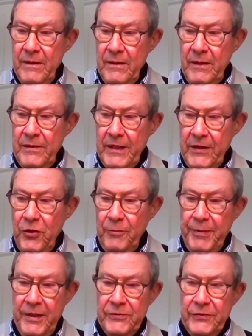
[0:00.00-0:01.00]
in that whole
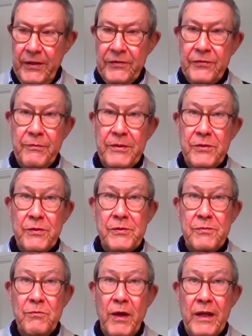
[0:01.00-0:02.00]
process, which
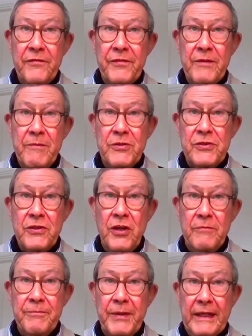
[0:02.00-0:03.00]
was one of the most
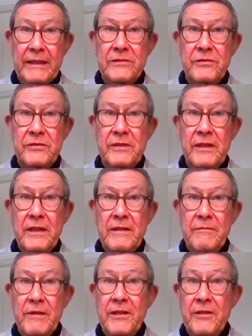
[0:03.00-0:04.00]
complex,
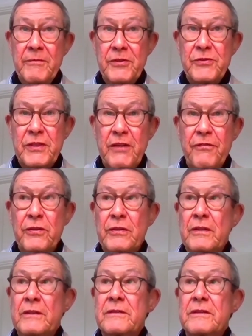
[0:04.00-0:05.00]
one of the most
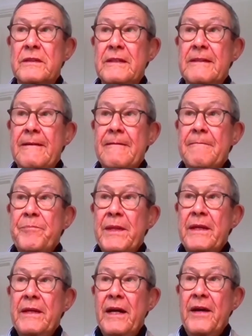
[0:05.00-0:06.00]
difficult,
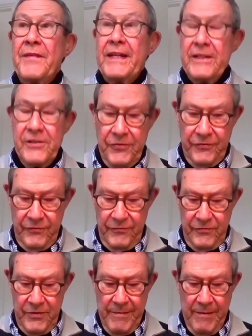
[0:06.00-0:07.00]
and that is
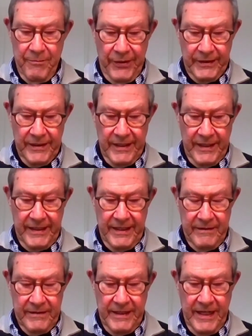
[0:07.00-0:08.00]
remembering
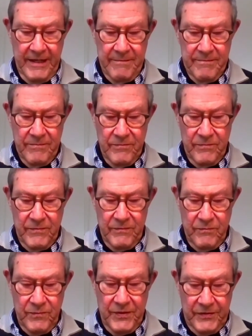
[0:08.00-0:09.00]
that
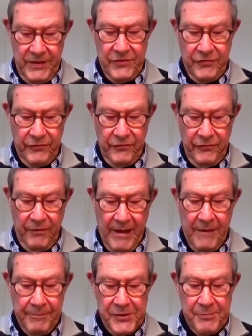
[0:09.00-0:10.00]
this, from
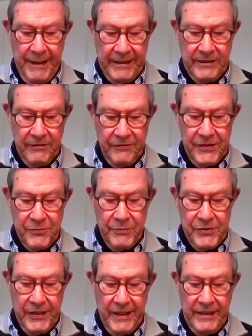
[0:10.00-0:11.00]
our perspective, this
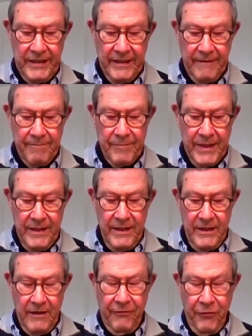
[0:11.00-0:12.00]
was a
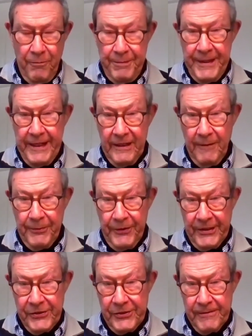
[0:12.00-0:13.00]
4PL
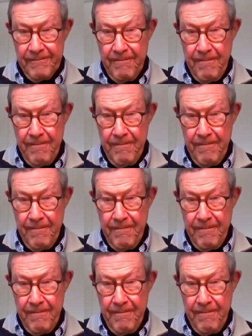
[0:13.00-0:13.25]
operation.